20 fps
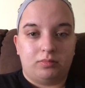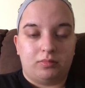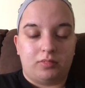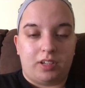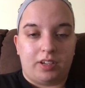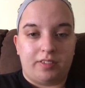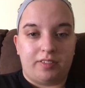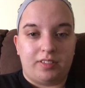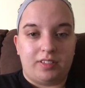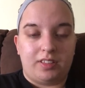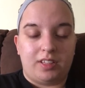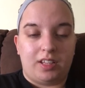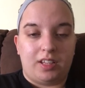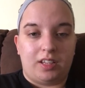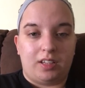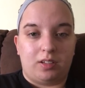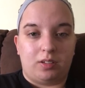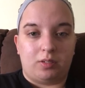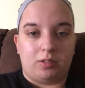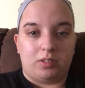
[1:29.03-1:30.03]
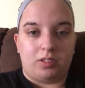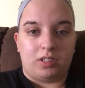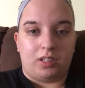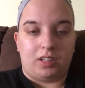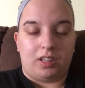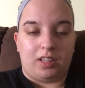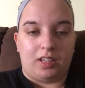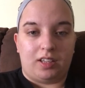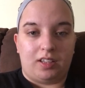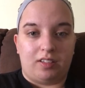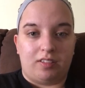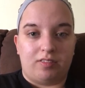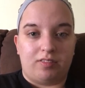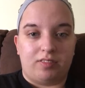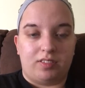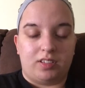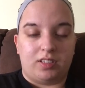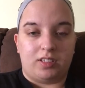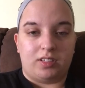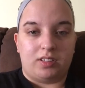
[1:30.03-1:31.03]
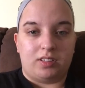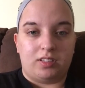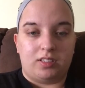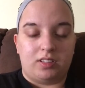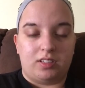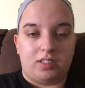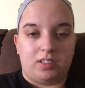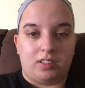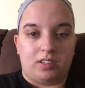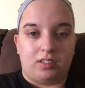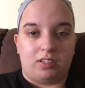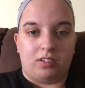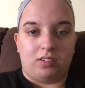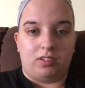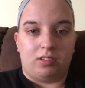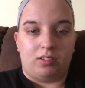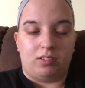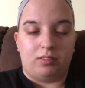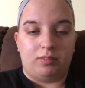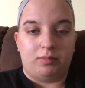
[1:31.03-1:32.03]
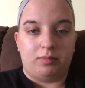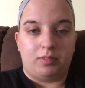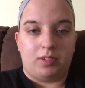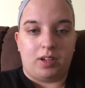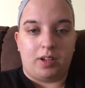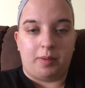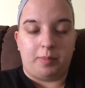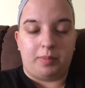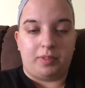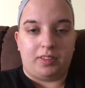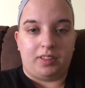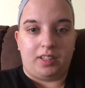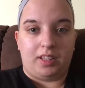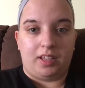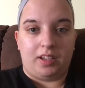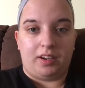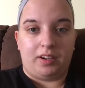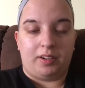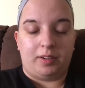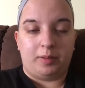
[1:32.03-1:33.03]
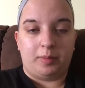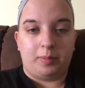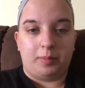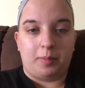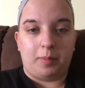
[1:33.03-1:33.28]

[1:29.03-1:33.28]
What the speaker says: everything else in life is still up in the air.